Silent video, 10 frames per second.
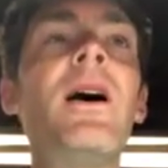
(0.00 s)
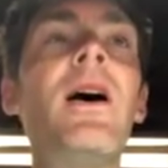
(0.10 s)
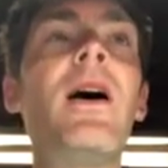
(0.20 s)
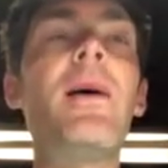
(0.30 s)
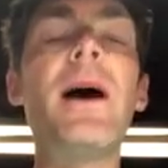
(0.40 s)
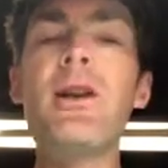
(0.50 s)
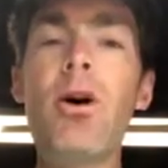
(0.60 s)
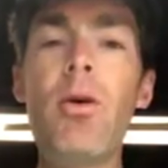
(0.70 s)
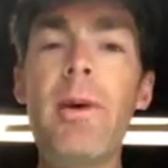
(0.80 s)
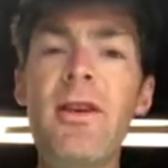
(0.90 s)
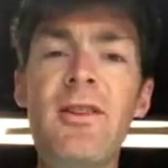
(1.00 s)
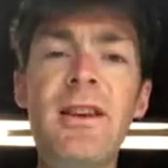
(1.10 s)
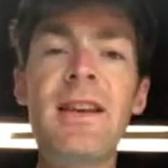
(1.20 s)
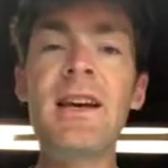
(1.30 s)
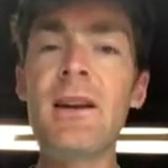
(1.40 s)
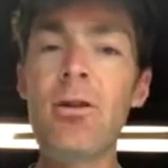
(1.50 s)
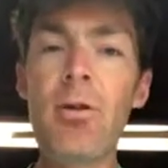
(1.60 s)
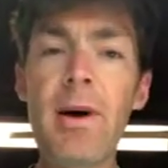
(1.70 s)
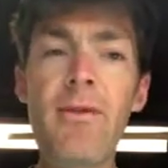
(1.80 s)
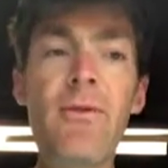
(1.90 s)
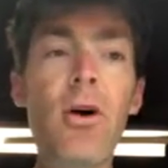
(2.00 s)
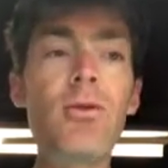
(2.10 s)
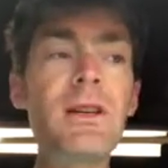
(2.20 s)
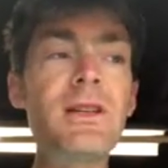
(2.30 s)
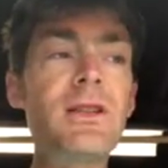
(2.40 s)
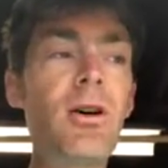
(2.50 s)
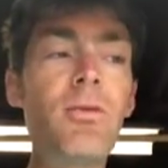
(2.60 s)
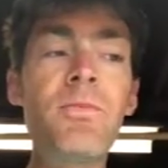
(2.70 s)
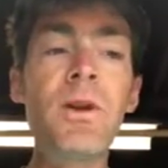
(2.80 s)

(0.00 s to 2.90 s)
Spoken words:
I know about sinking and I know about floating, so